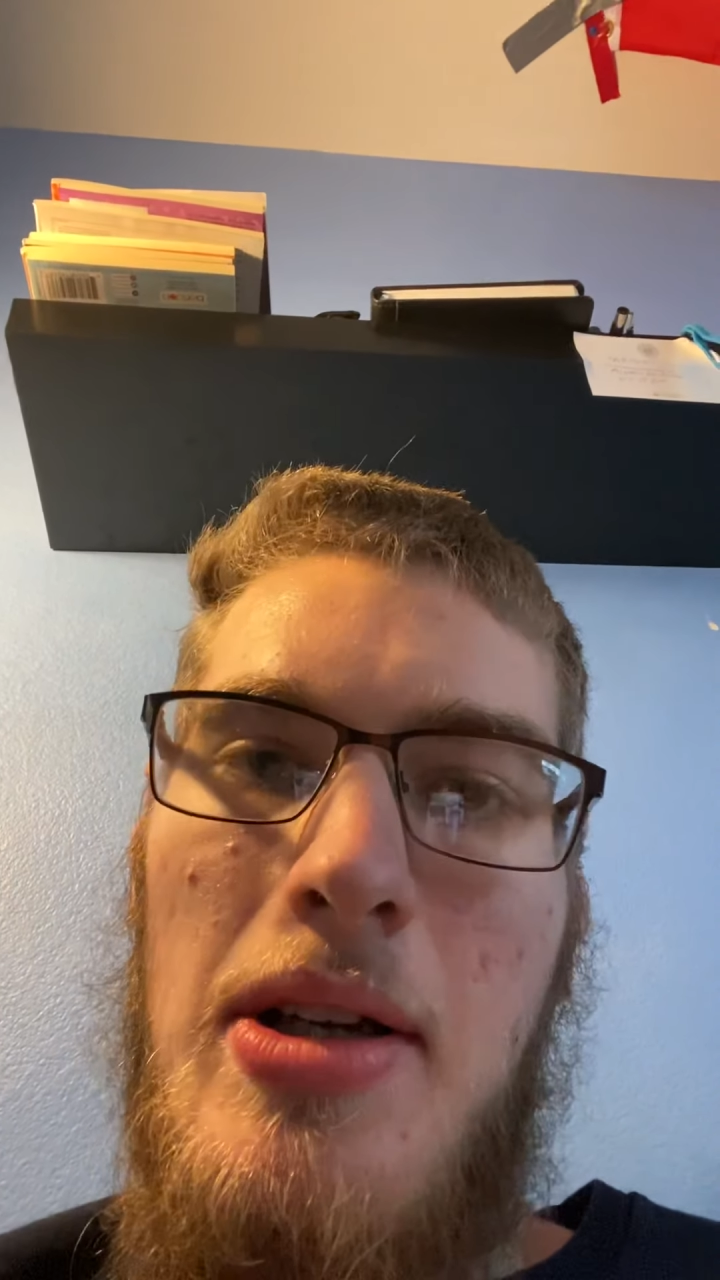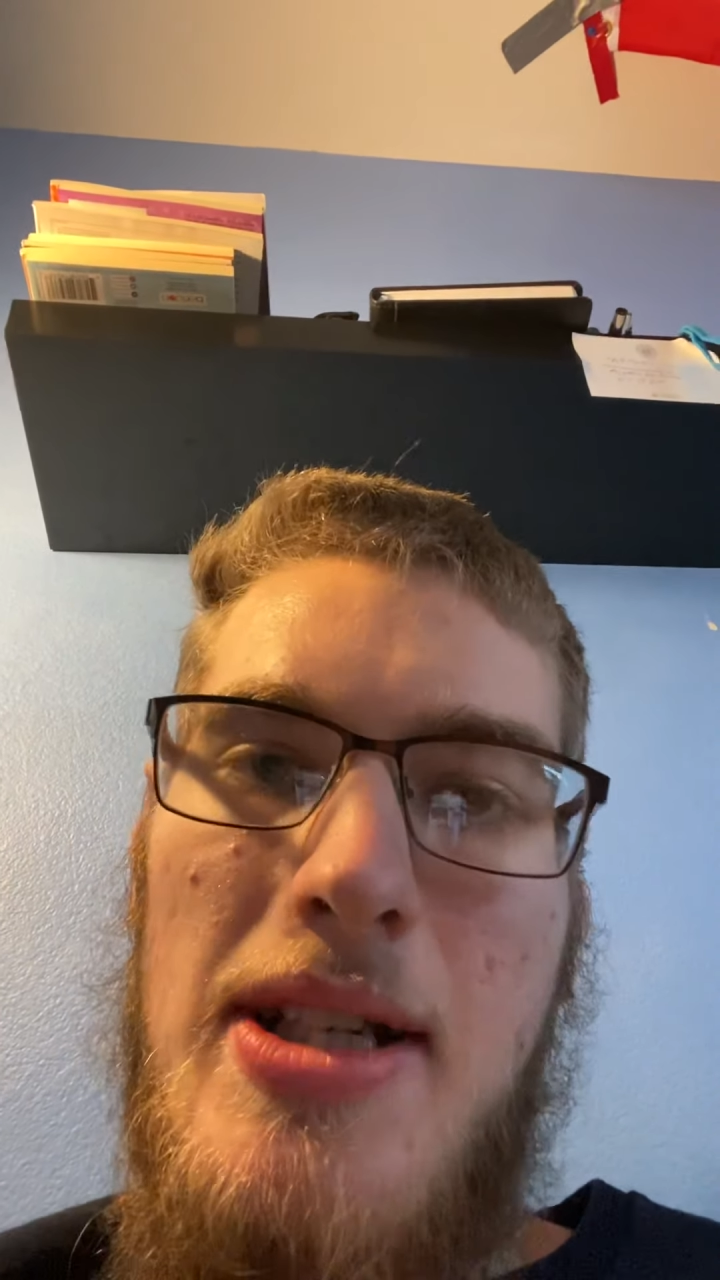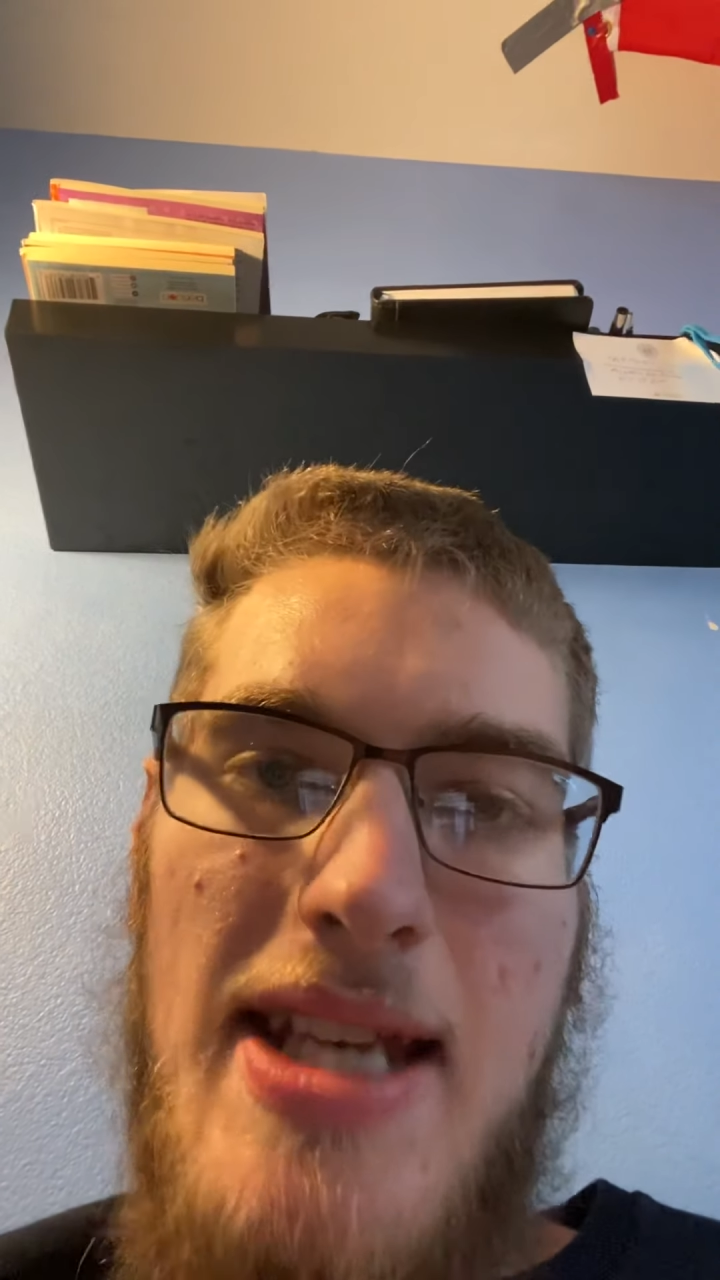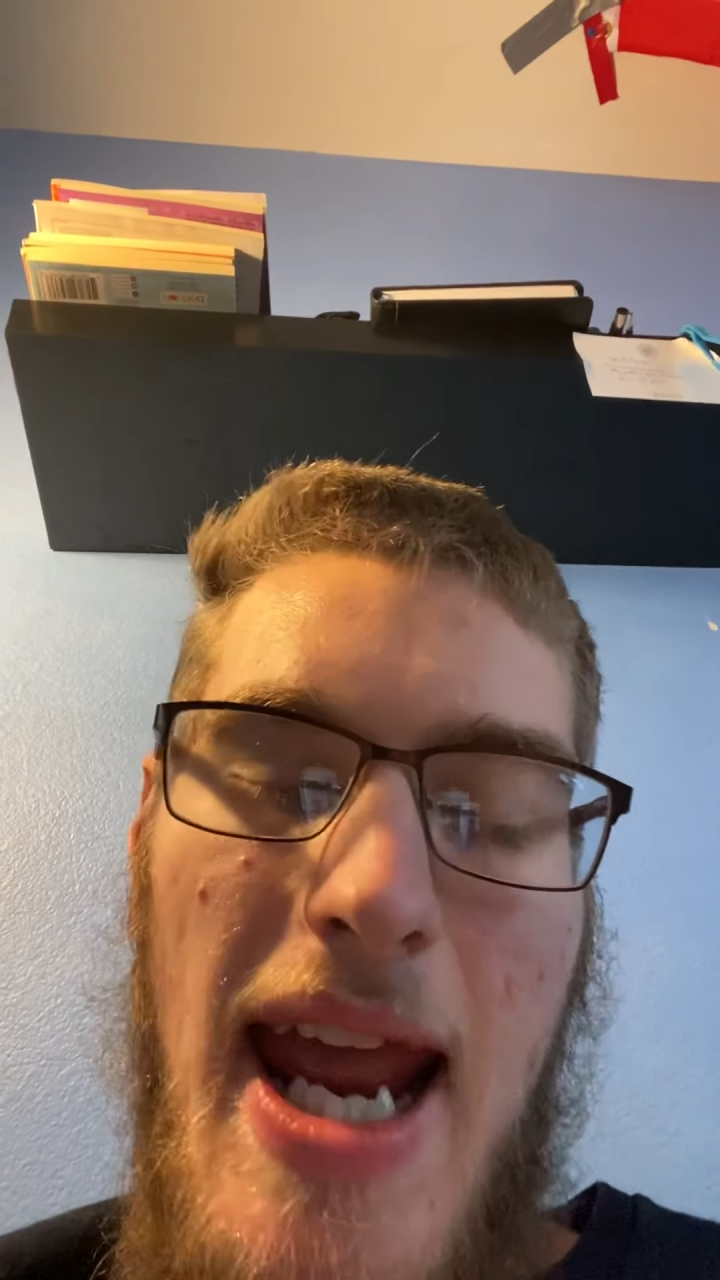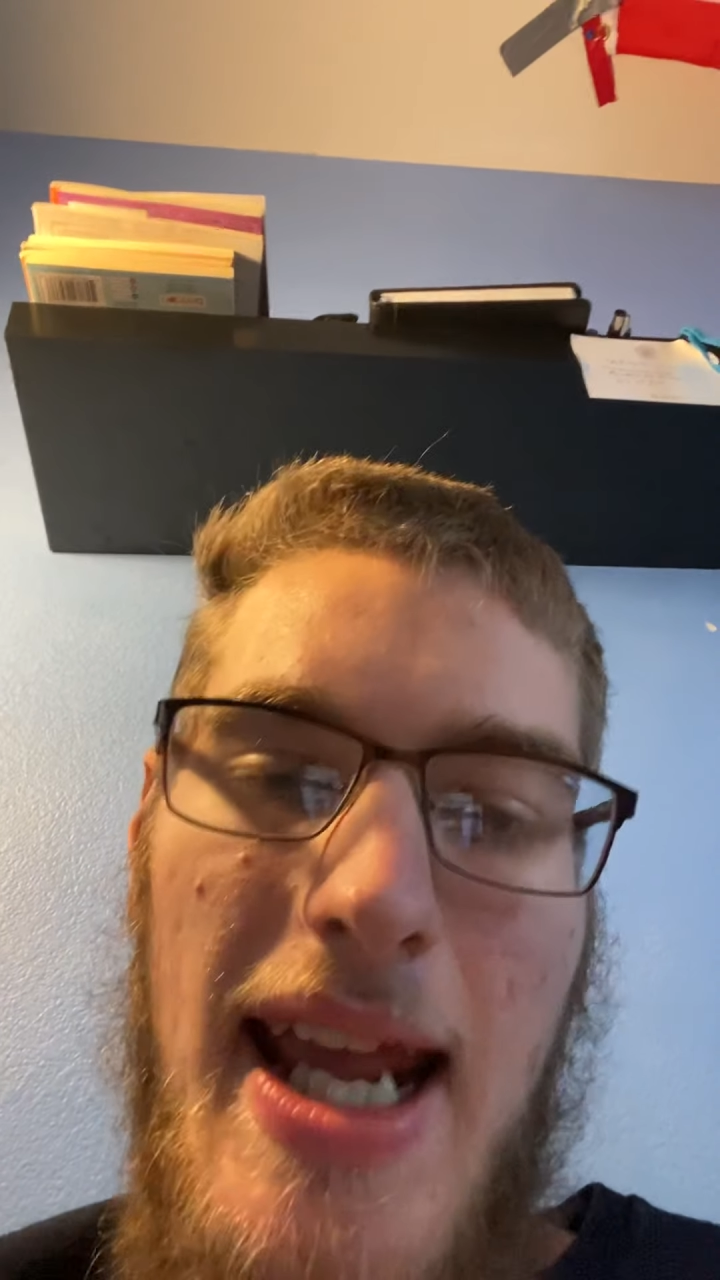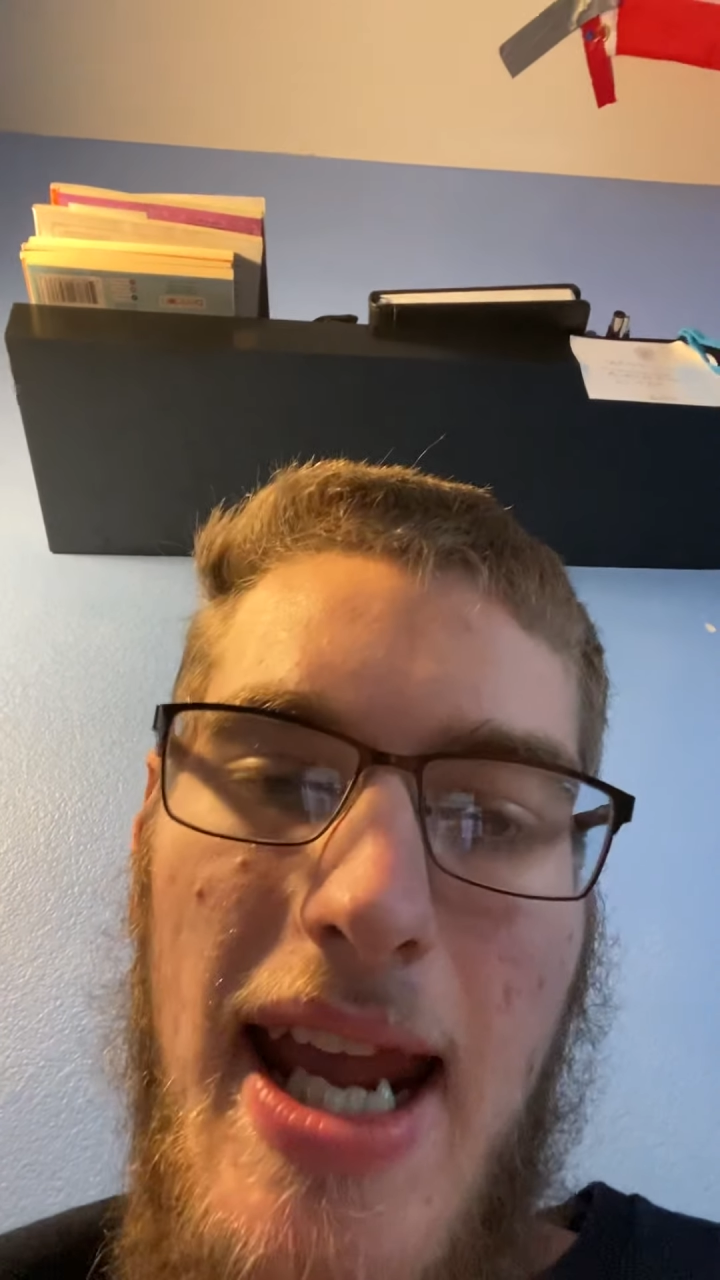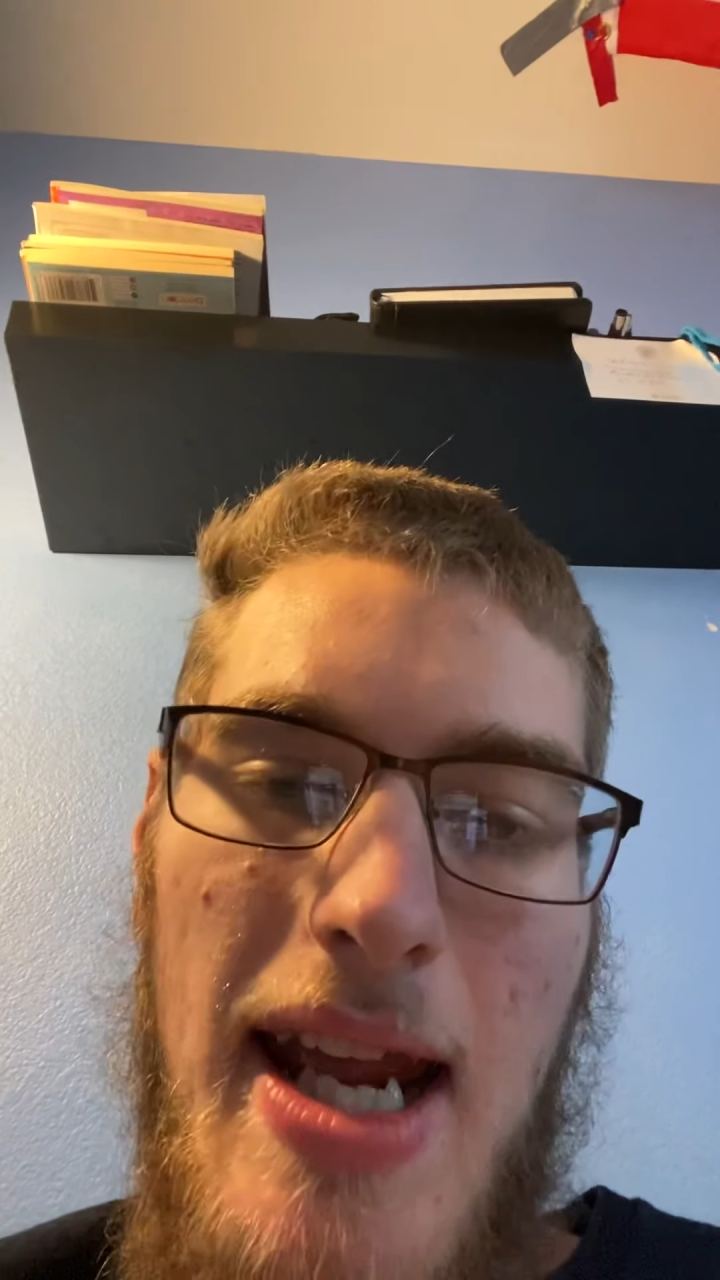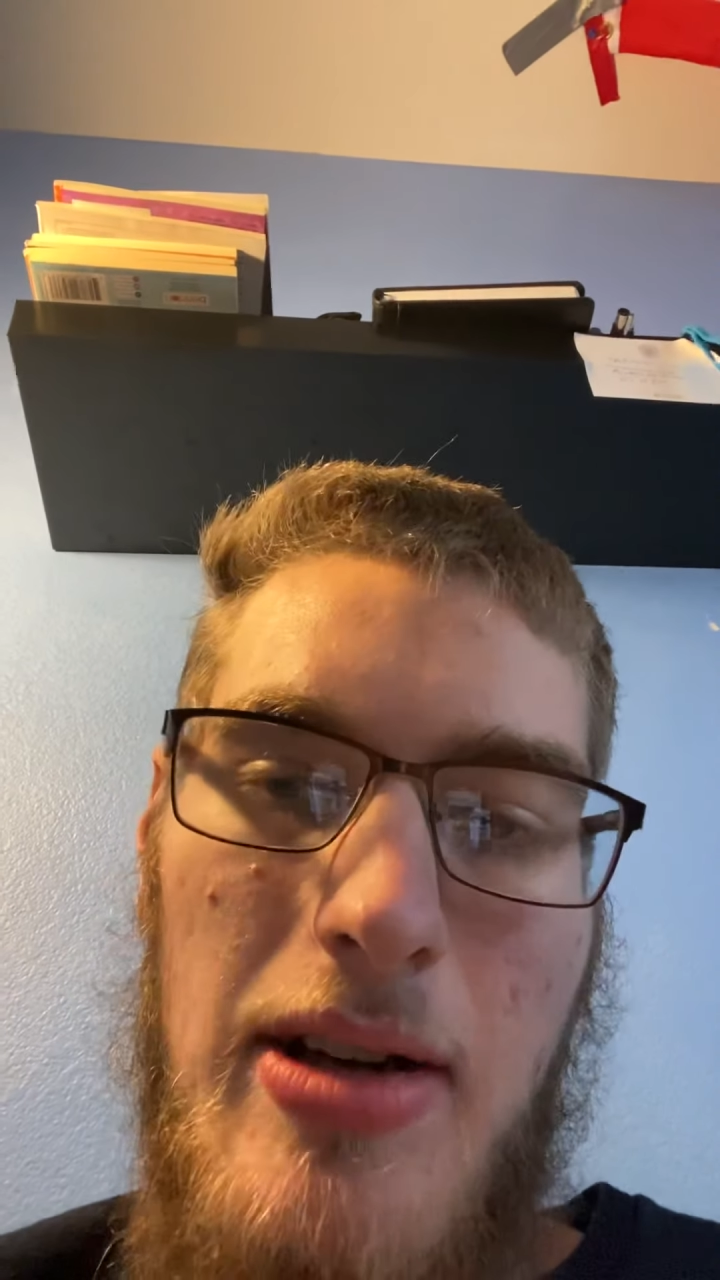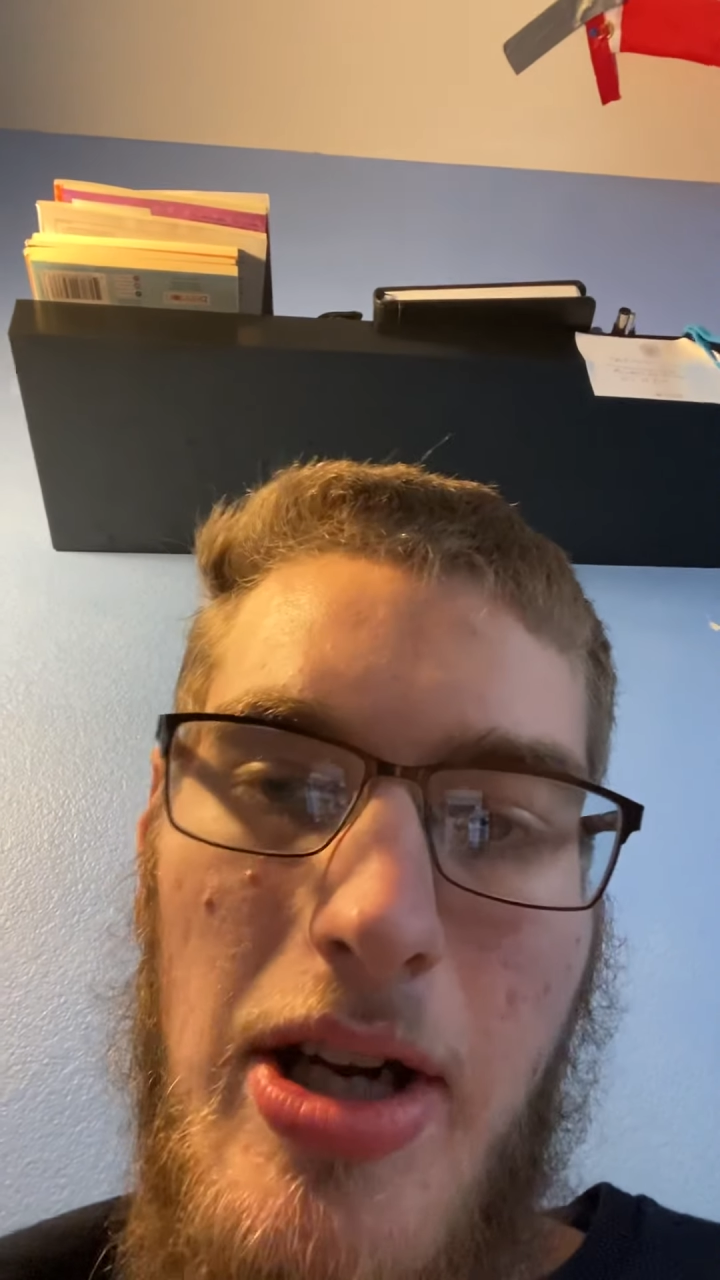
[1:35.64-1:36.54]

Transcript: take a